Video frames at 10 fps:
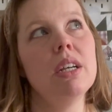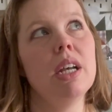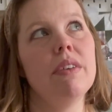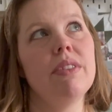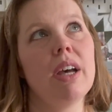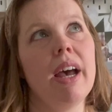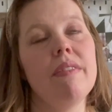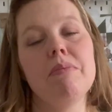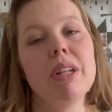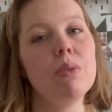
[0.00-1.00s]
if I have
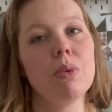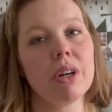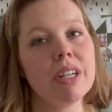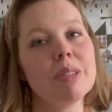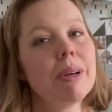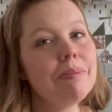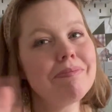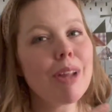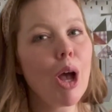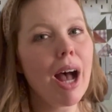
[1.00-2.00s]
many worries, but
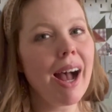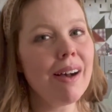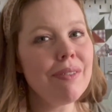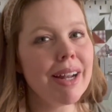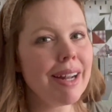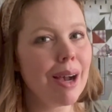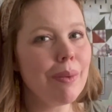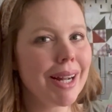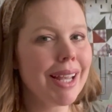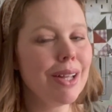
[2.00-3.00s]
I'll find out
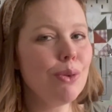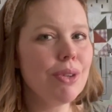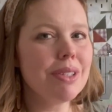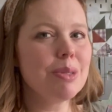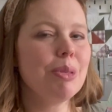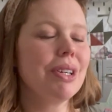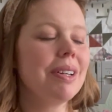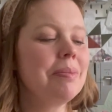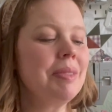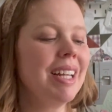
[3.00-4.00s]
when I get Judith's book.
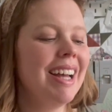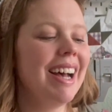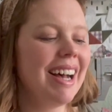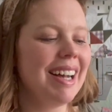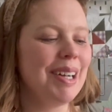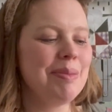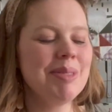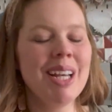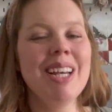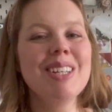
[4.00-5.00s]

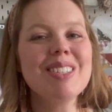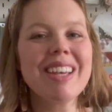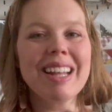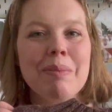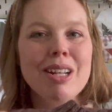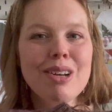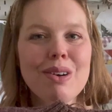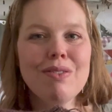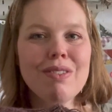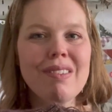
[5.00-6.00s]
So yeah, let me know if
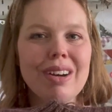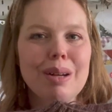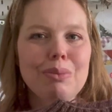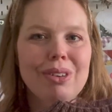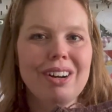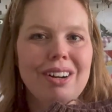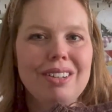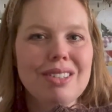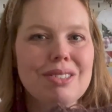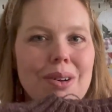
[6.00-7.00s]
you've ever embroidered or
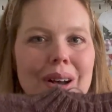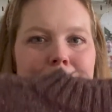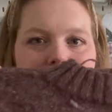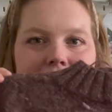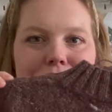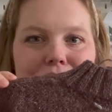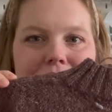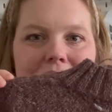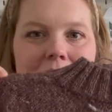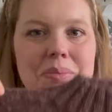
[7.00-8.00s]
knit. So I'm really
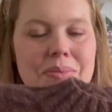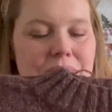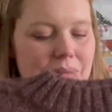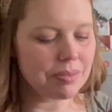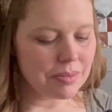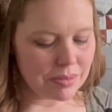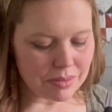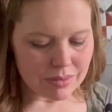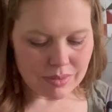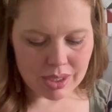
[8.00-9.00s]
interested.
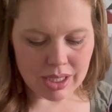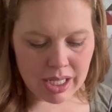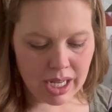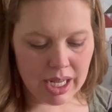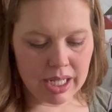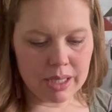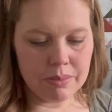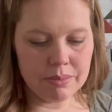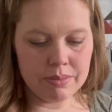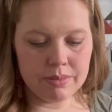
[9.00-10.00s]

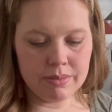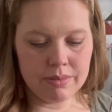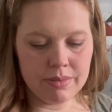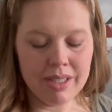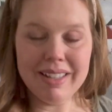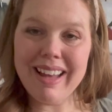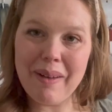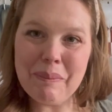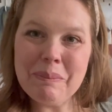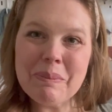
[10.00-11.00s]
Um, yeah,
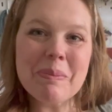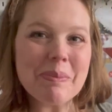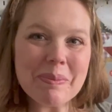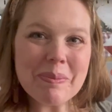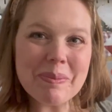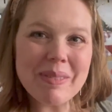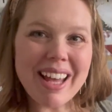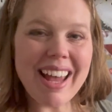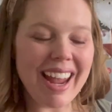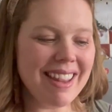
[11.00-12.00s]

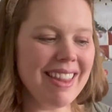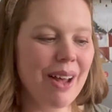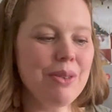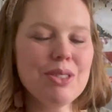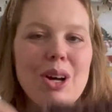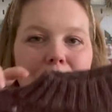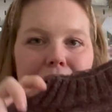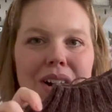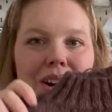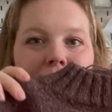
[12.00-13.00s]
and those
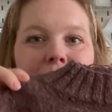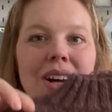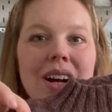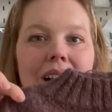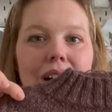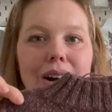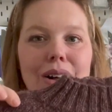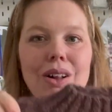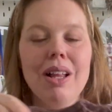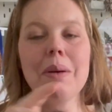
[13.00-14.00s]
are
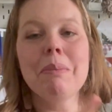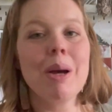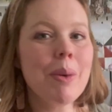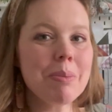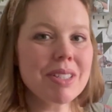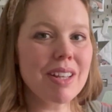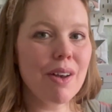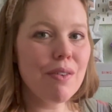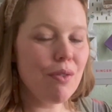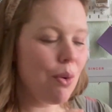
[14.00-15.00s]
all my whips
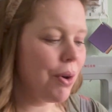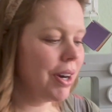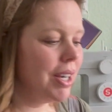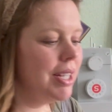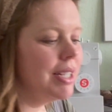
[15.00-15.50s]
for